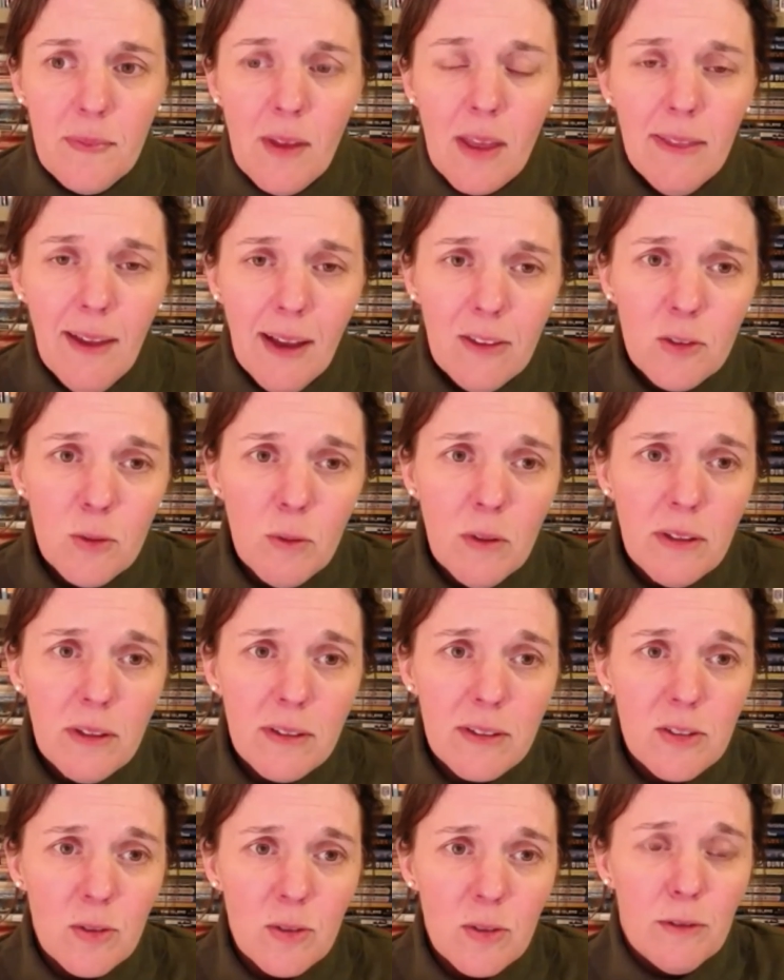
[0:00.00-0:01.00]
that's where the
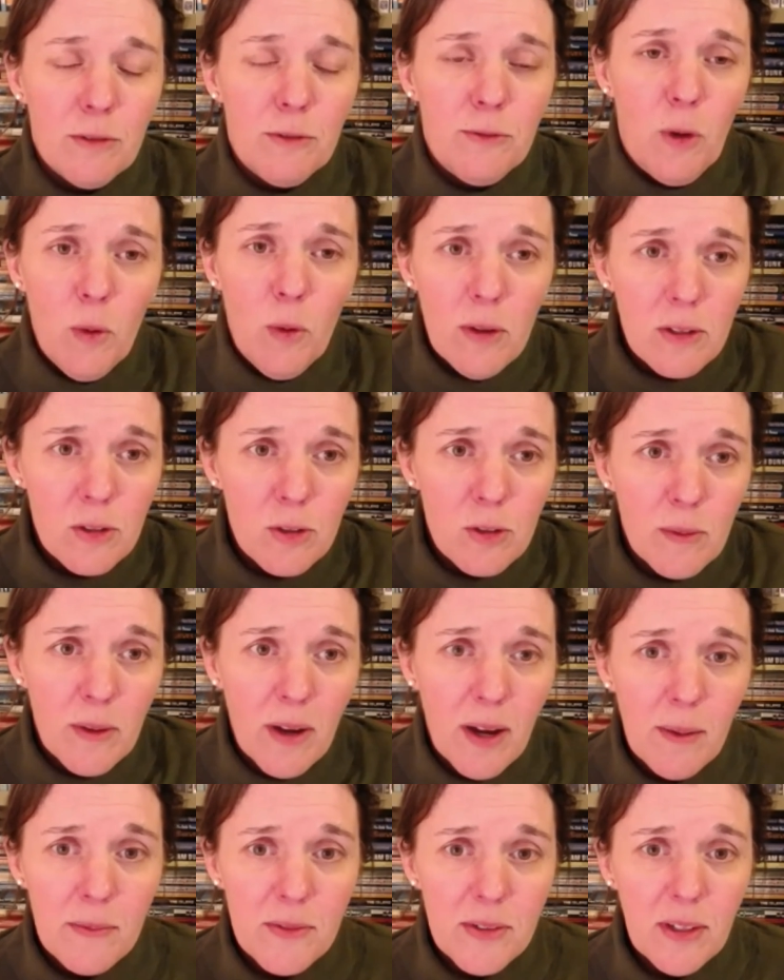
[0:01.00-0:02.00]
sort of focus group
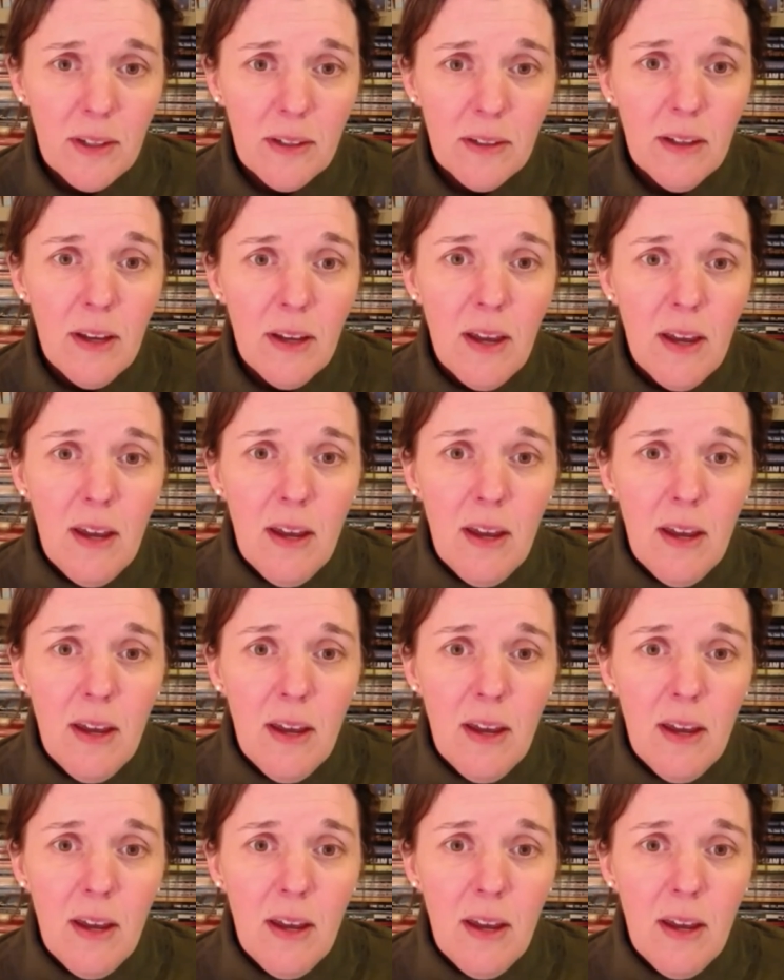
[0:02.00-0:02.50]
comes in.